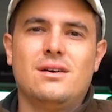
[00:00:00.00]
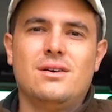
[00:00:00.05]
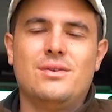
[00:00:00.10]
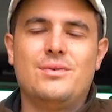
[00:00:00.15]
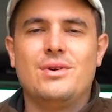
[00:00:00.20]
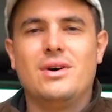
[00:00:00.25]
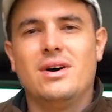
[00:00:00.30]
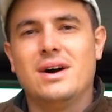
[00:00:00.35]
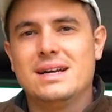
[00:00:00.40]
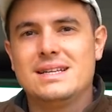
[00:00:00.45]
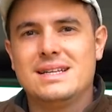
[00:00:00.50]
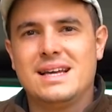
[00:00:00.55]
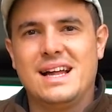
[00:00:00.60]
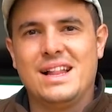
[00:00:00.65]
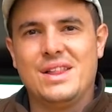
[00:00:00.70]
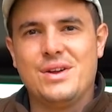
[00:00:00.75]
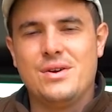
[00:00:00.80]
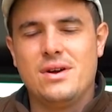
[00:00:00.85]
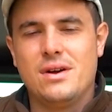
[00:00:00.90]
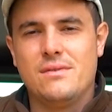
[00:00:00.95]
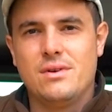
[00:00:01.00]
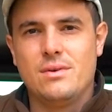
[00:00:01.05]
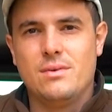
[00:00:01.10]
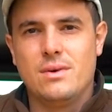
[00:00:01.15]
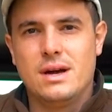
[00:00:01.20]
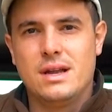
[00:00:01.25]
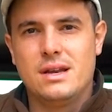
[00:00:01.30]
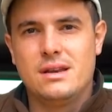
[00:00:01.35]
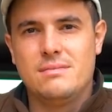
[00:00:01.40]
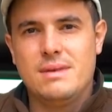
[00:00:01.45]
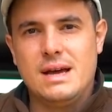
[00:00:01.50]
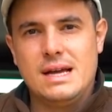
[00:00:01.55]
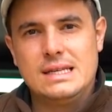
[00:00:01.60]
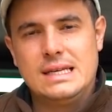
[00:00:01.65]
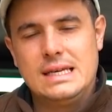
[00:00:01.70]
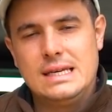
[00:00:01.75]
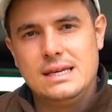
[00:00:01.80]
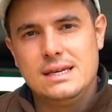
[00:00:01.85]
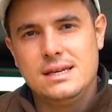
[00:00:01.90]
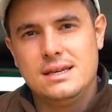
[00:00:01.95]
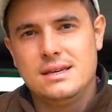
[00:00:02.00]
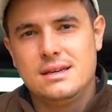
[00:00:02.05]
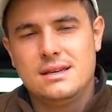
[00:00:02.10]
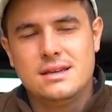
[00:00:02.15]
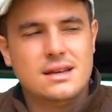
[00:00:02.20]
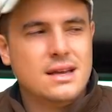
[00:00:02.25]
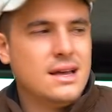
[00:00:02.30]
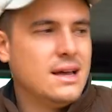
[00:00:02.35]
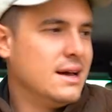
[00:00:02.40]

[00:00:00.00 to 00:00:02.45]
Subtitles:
Alright, hello everyone, Matt here.